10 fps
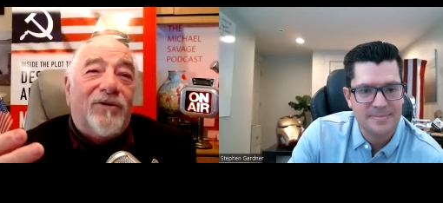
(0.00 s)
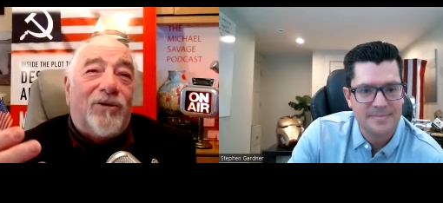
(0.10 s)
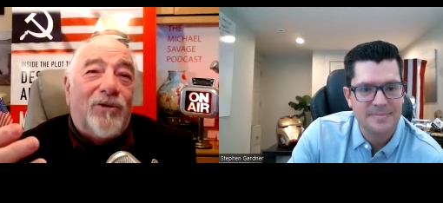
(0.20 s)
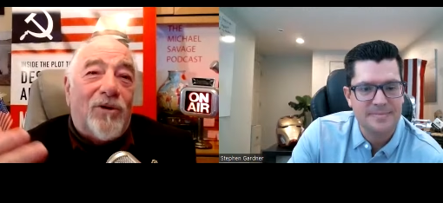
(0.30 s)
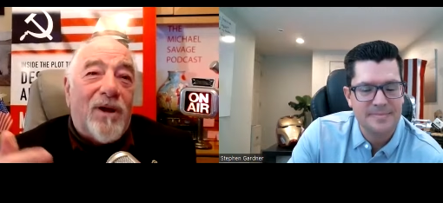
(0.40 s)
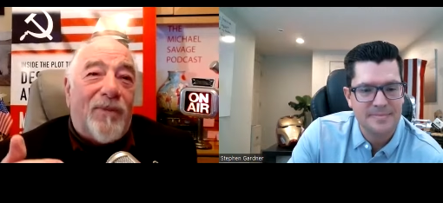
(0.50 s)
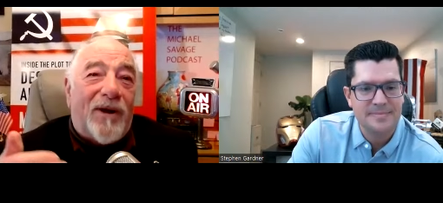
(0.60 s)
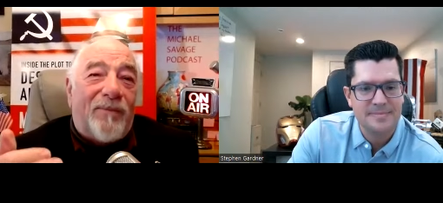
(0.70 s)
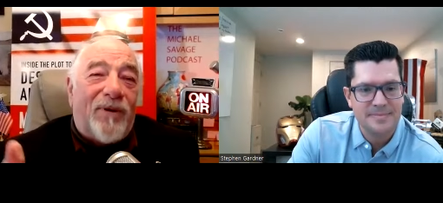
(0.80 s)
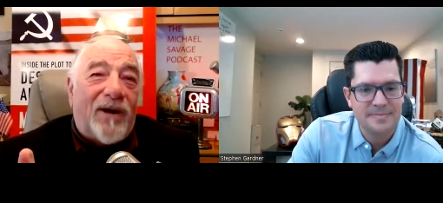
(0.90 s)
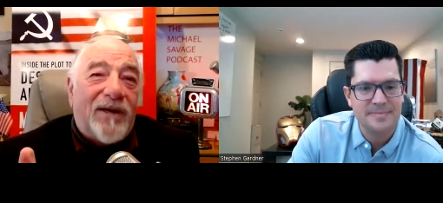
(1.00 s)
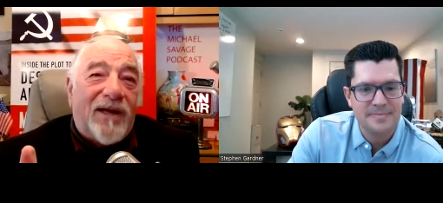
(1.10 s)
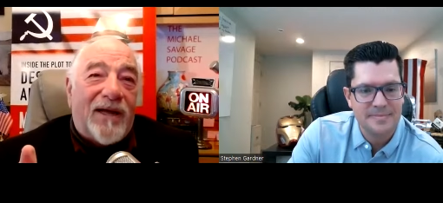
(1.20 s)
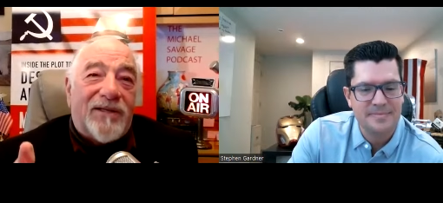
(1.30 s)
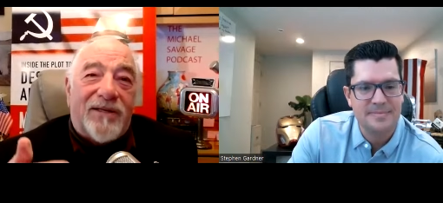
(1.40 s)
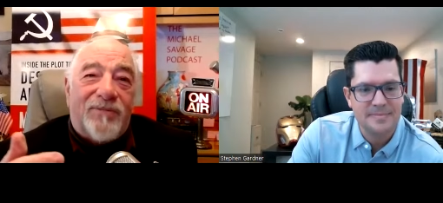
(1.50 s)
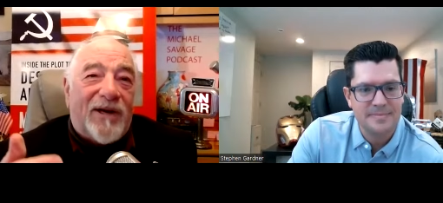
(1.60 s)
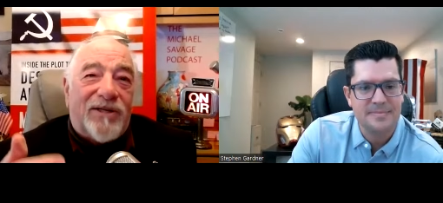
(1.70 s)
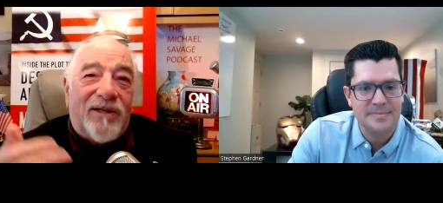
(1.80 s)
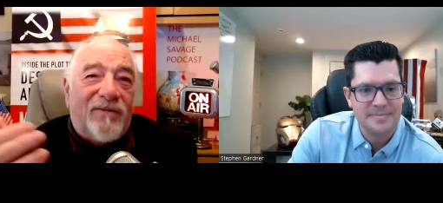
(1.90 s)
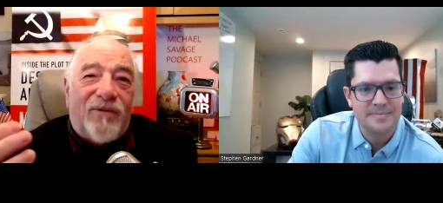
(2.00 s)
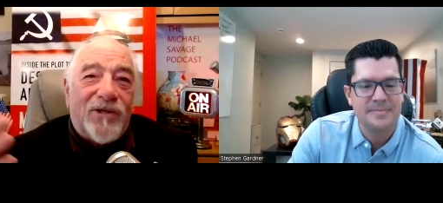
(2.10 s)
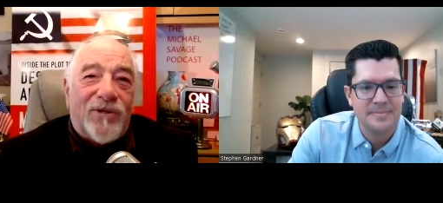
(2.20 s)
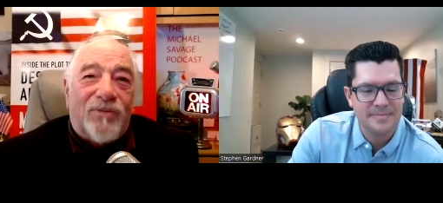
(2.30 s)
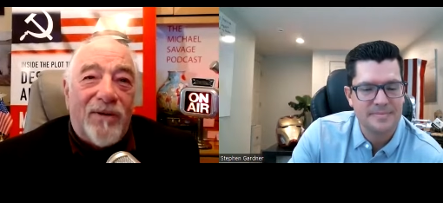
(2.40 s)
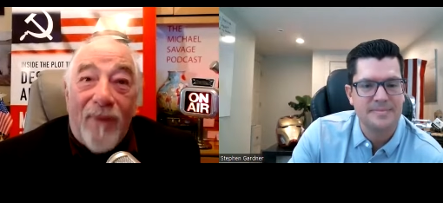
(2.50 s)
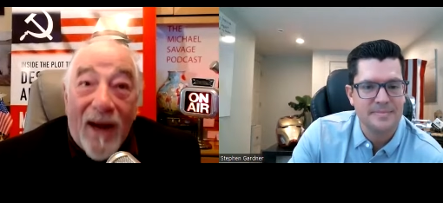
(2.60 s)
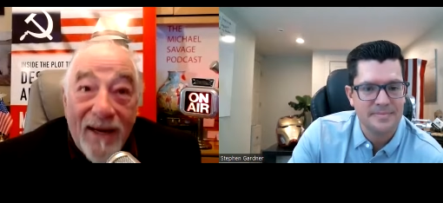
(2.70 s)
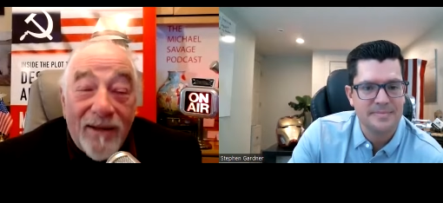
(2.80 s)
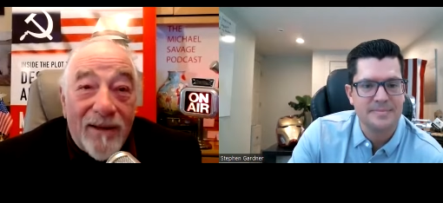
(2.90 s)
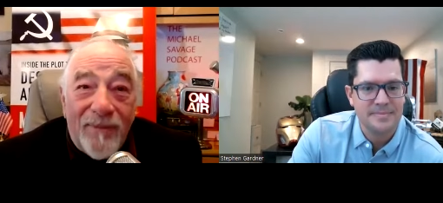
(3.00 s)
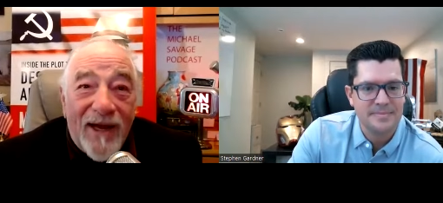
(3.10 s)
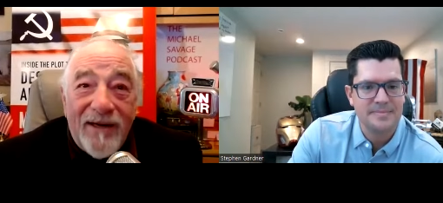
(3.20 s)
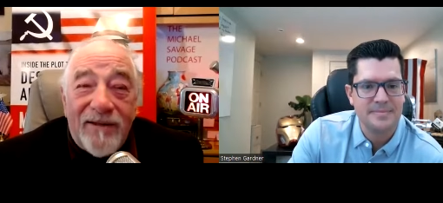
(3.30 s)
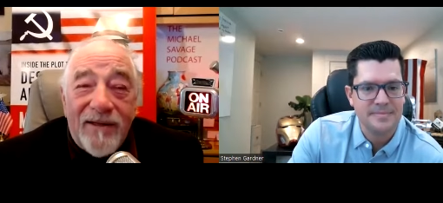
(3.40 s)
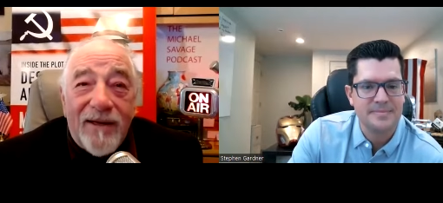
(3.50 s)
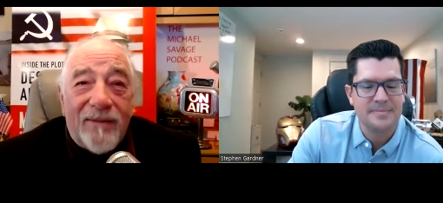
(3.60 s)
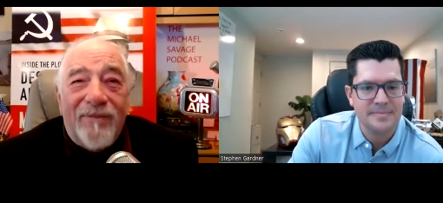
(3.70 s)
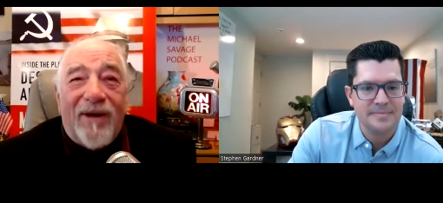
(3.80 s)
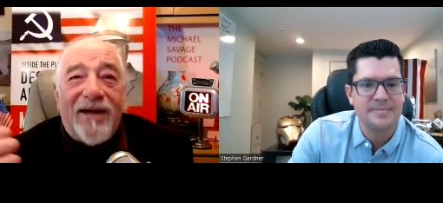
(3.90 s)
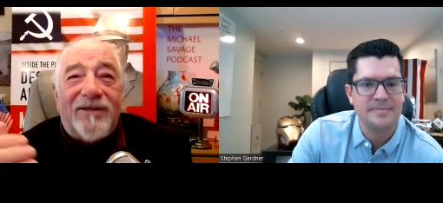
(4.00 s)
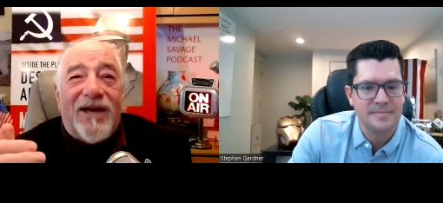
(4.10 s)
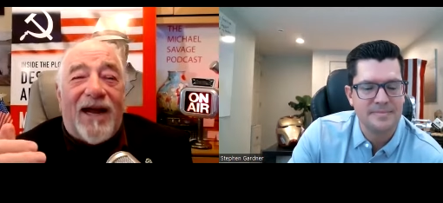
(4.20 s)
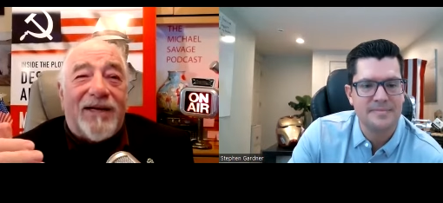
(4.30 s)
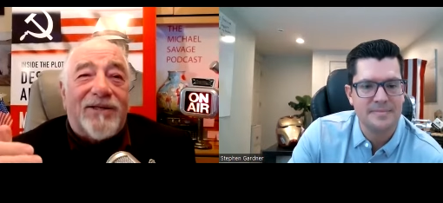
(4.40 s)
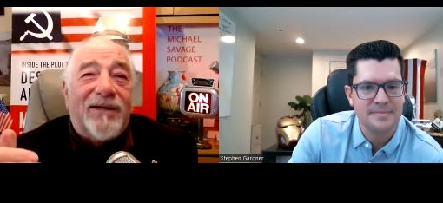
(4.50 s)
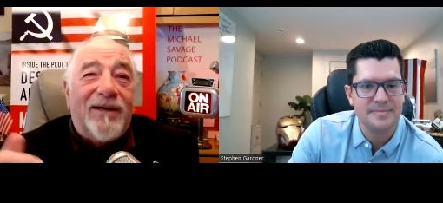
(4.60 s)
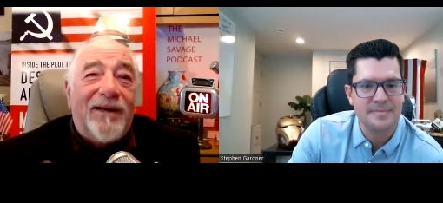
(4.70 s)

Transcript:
Speaker 1: to look up on a podcast, especially the first word Michael could be anything, could be Michael Jackson.